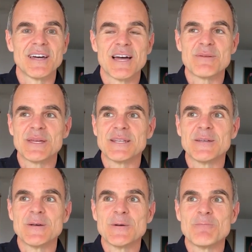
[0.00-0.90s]
I
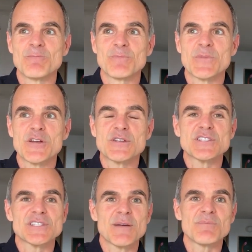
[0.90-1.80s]
mean, there
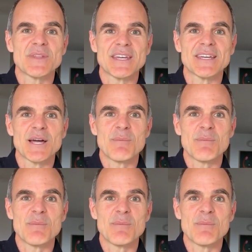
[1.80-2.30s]
is something